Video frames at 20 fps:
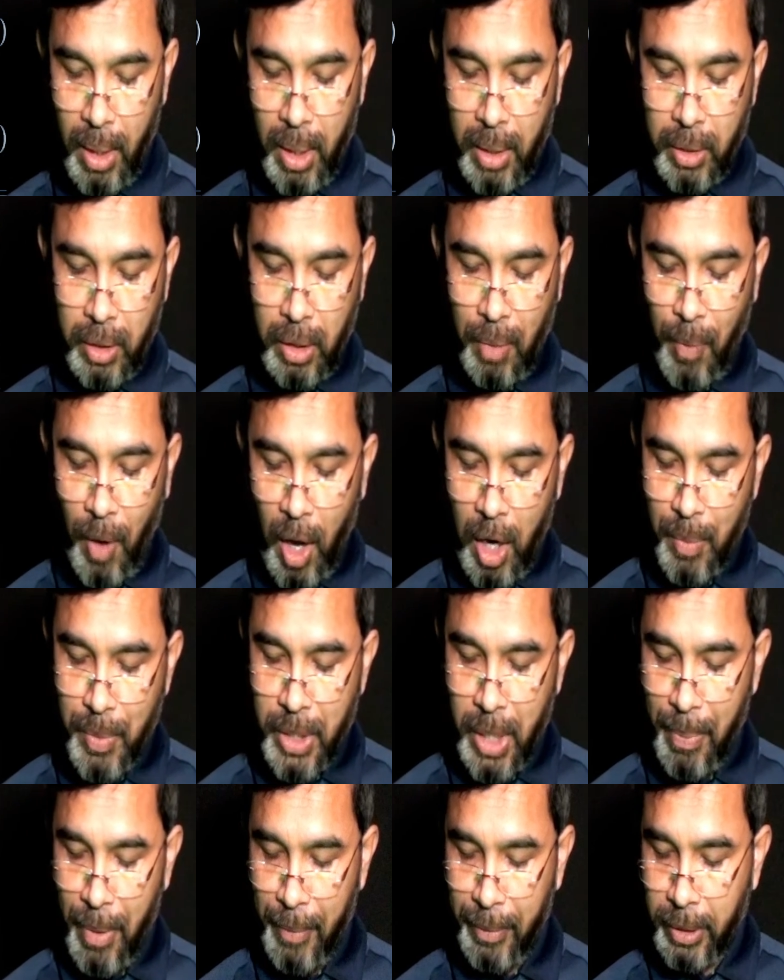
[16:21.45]
So the volume
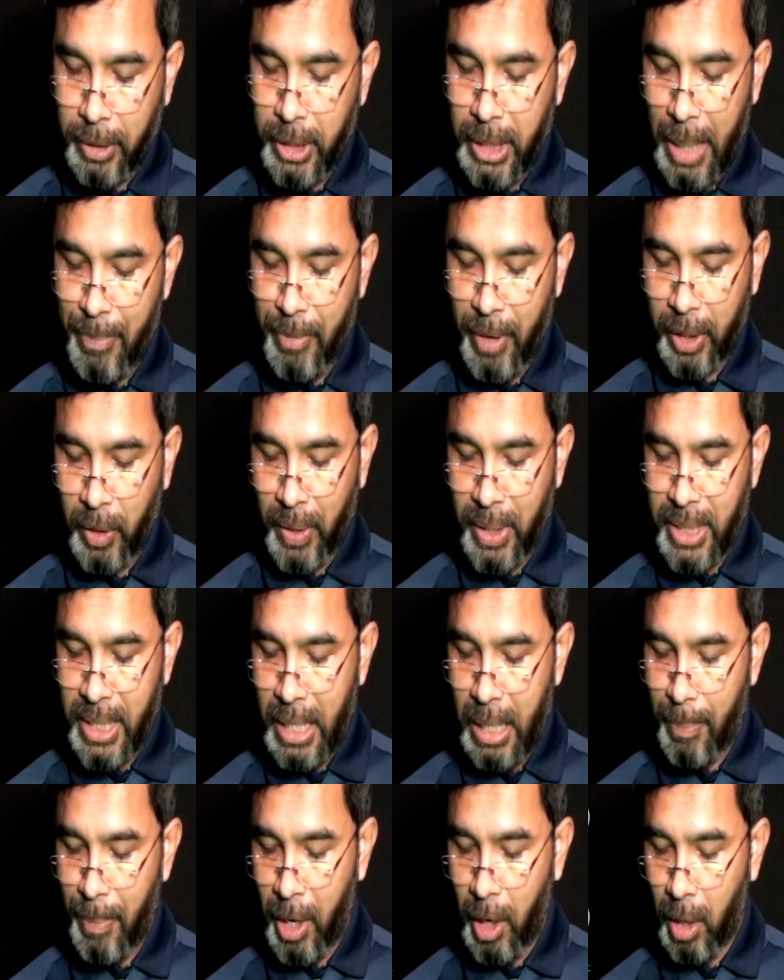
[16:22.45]
shape factor is
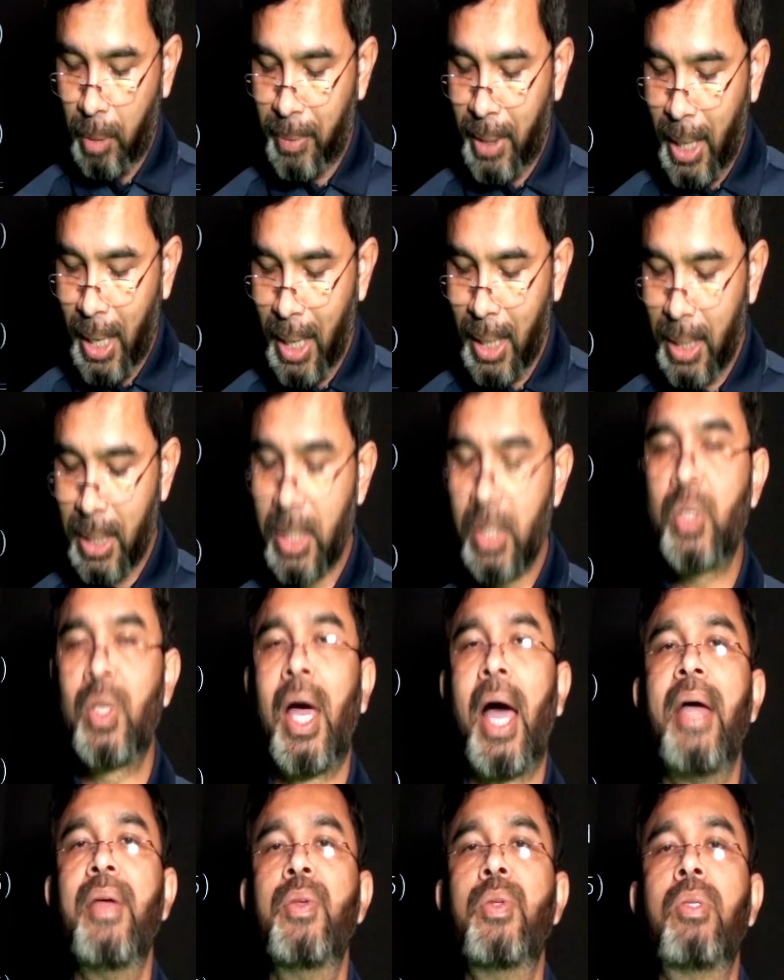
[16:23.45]
independent of the
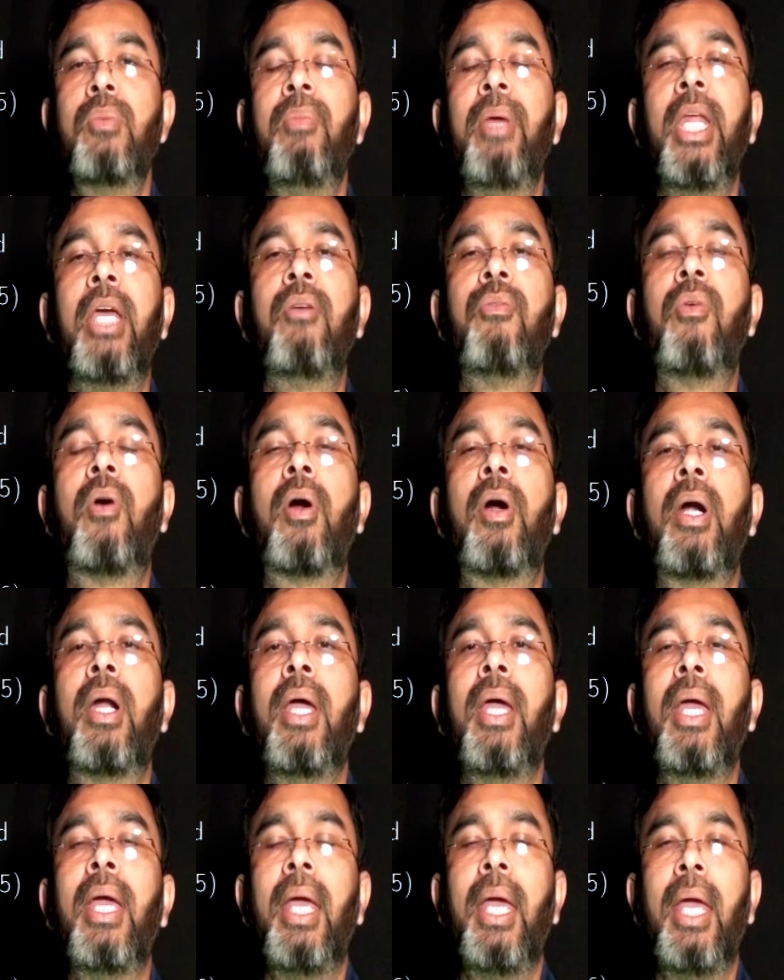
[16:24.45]
size, meaning for
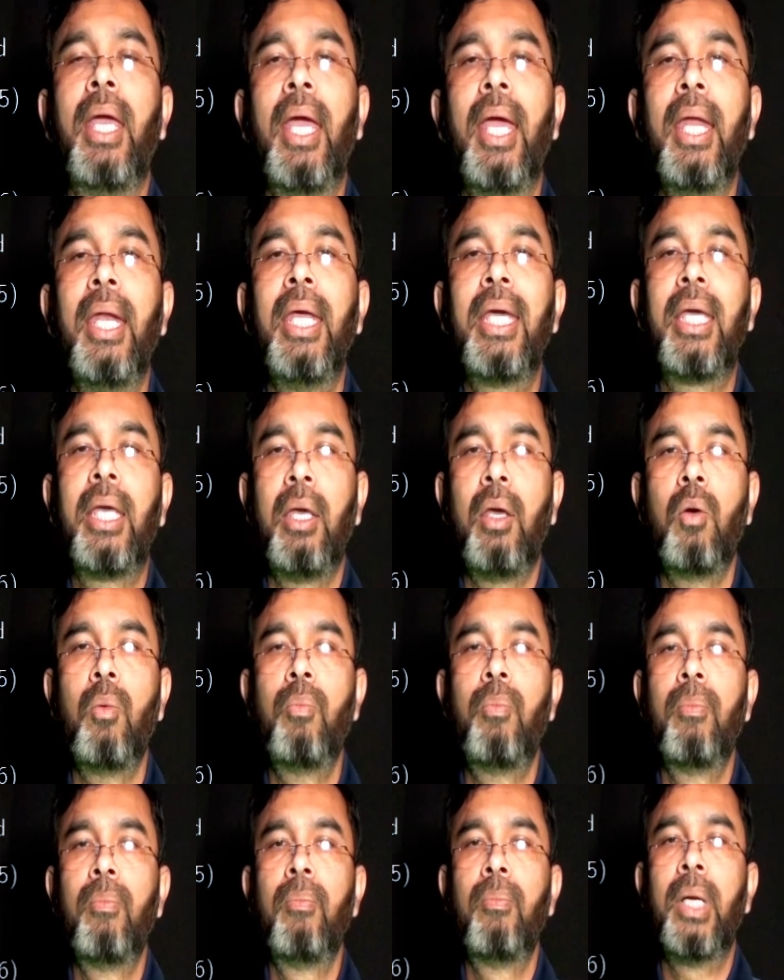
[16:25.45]
any cube
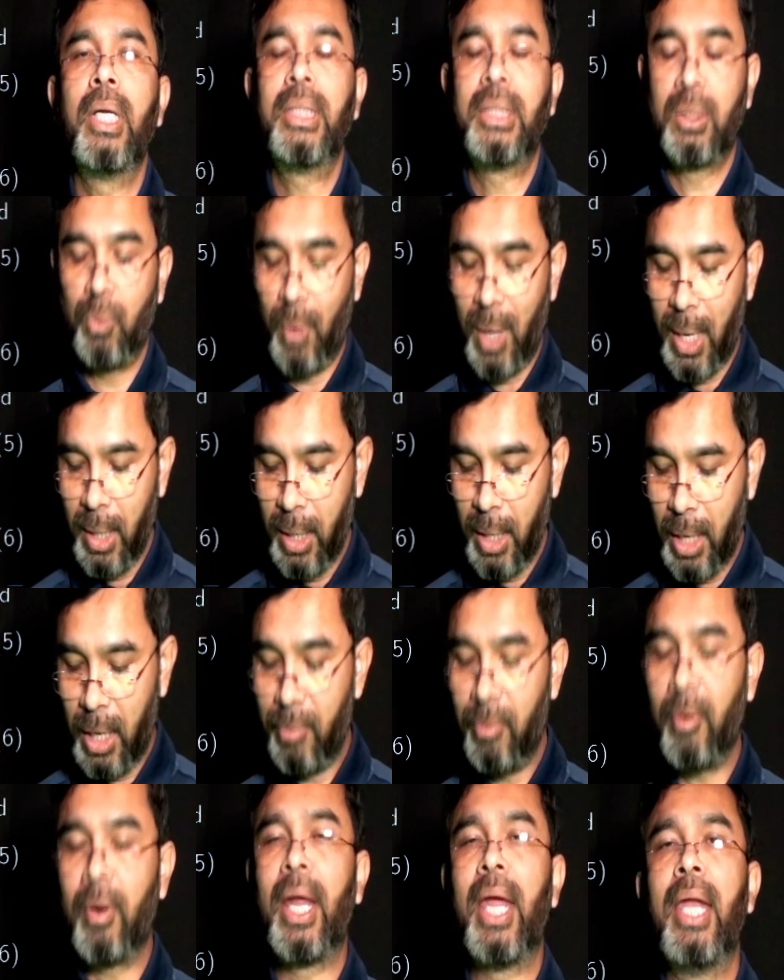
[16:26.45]
it's 1, and
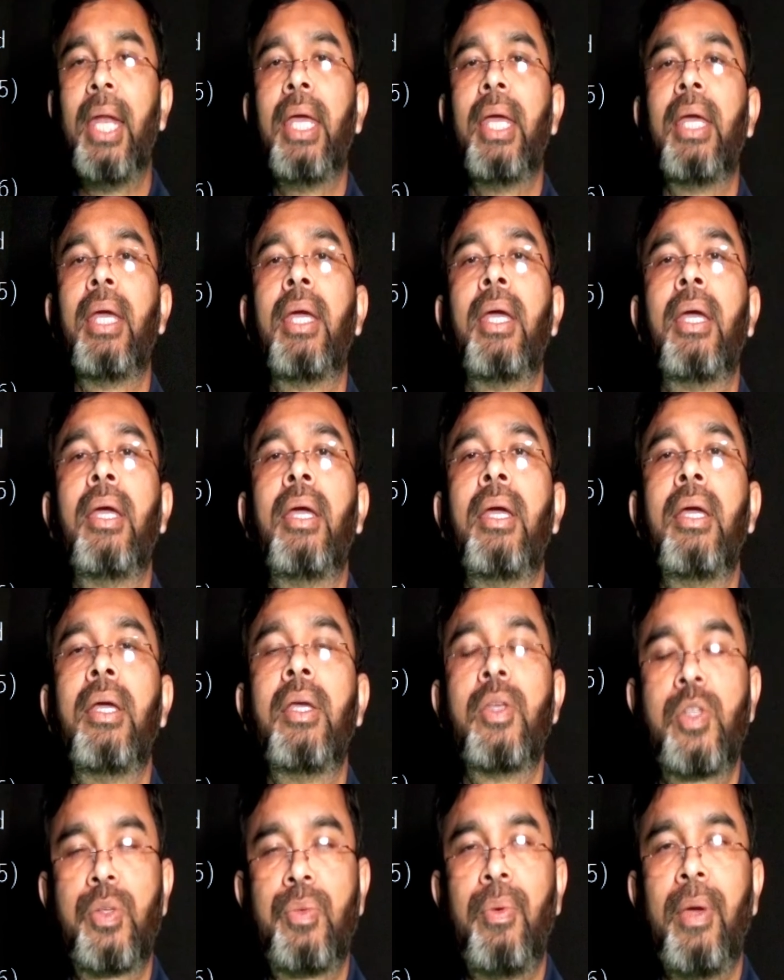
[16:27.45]
for any
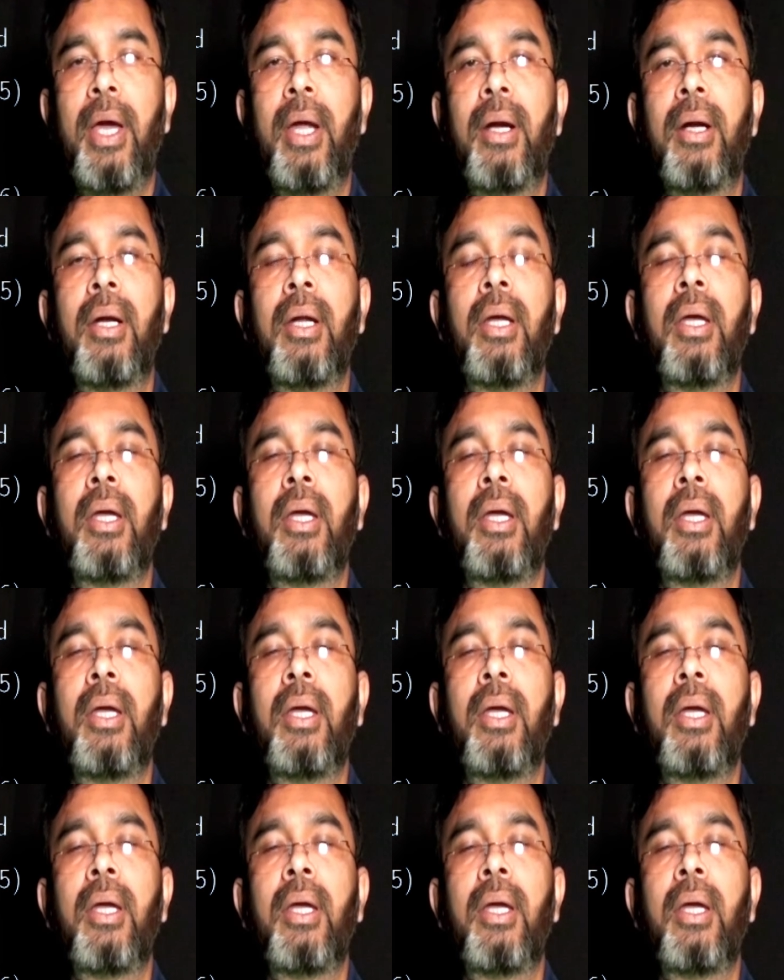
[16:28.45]
sphere,